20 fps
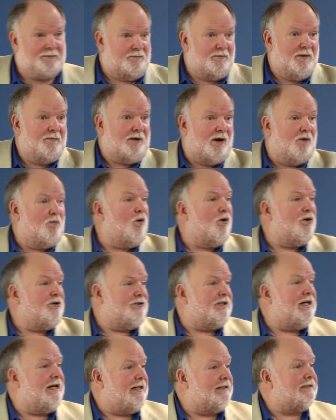Remember, I warned
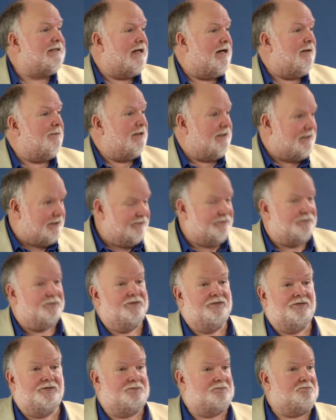you ahead of time that this
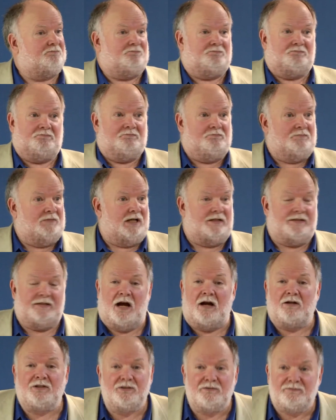was a
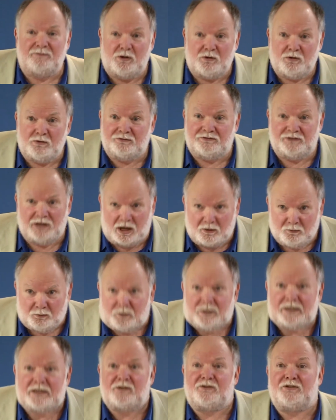doctored photo, it's not
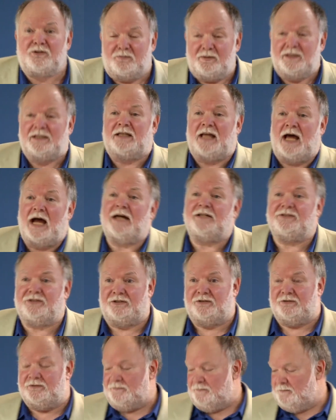real, you're being lied
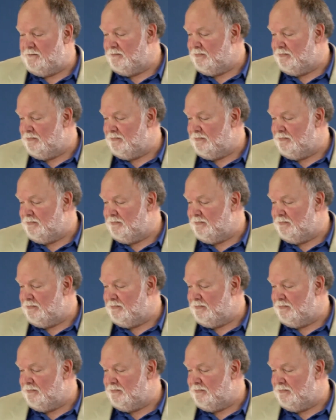to.